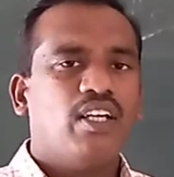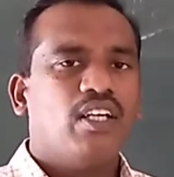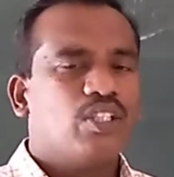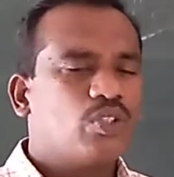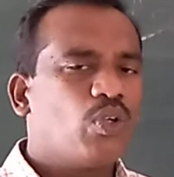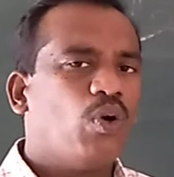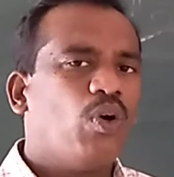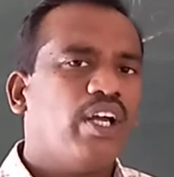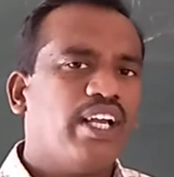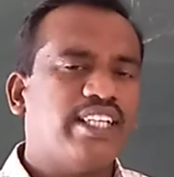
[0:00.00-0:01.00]
So
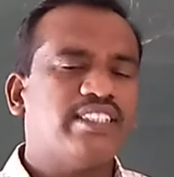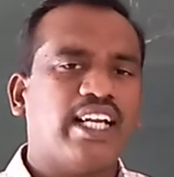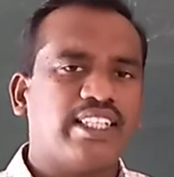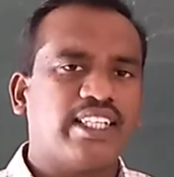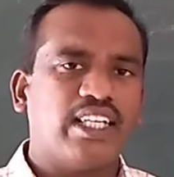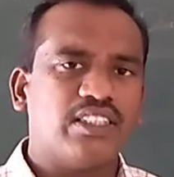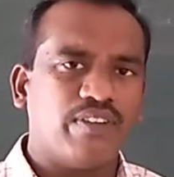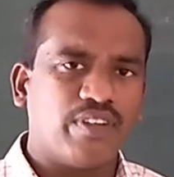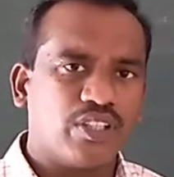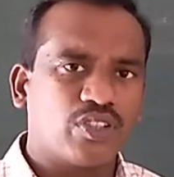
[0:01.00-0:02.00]
it is acting as a
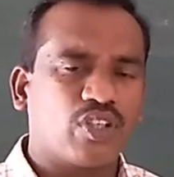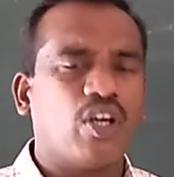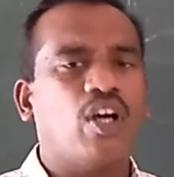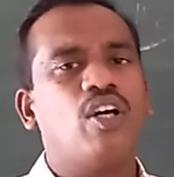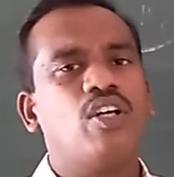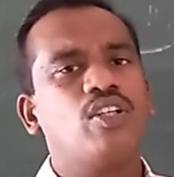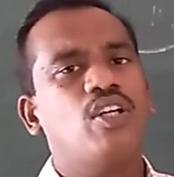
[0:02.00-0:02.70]
very strong